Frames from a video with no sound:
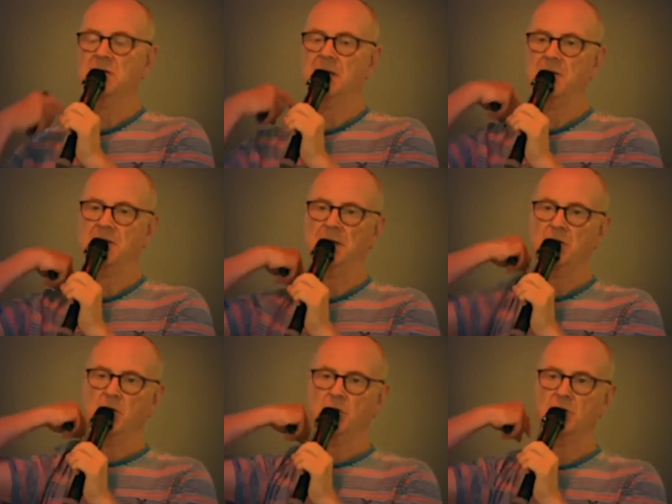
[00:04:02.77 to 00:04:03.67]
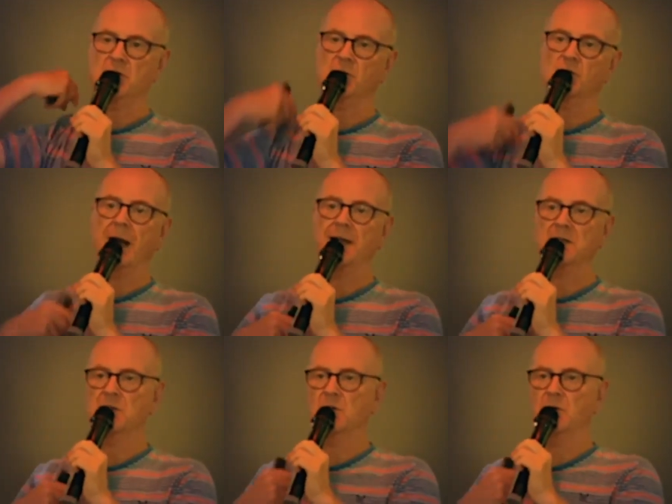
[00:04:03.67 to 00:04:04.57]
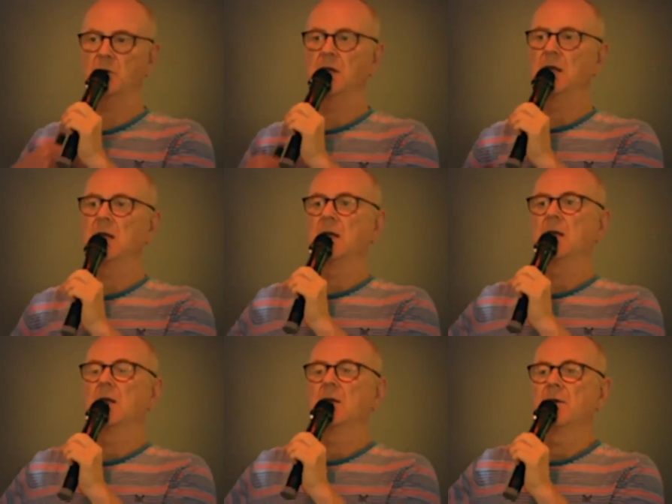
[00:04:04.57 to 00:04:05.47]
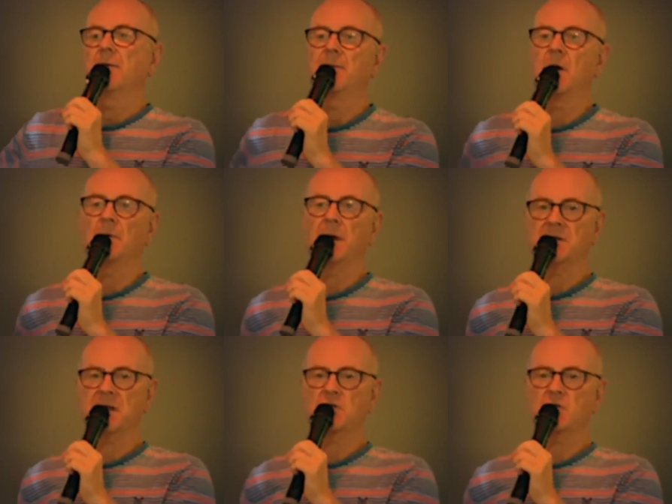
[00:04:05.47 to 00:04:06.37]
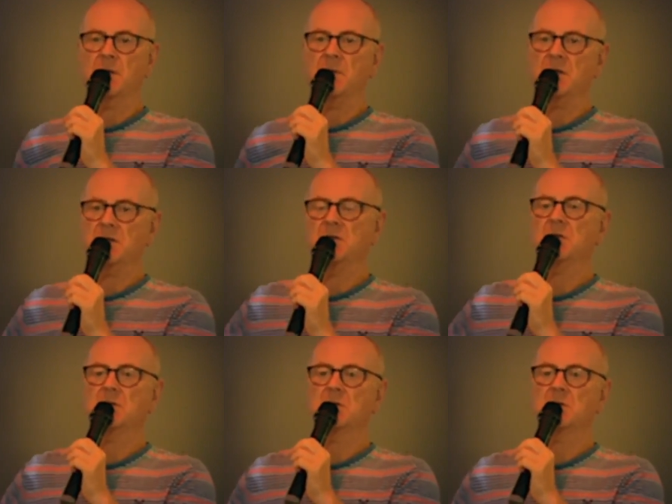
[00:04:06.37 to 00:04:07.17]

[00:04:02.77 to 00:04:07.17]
are now telling children to write to far-right extremists